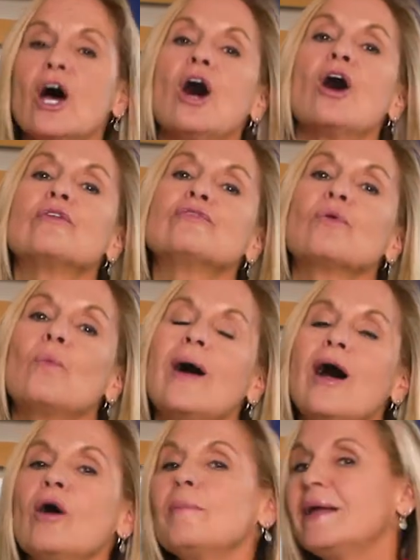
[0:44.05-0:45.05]

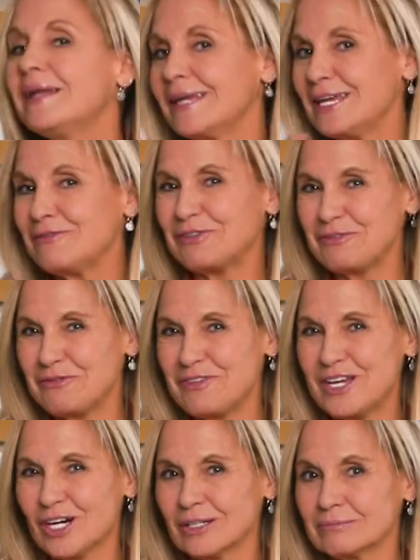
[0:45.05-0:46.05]
overwhelm, and even
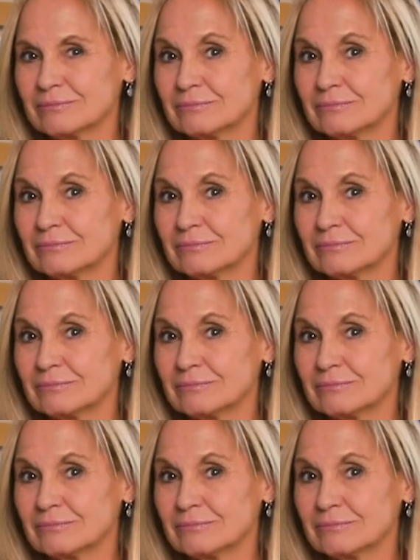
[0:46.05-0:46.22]
fear.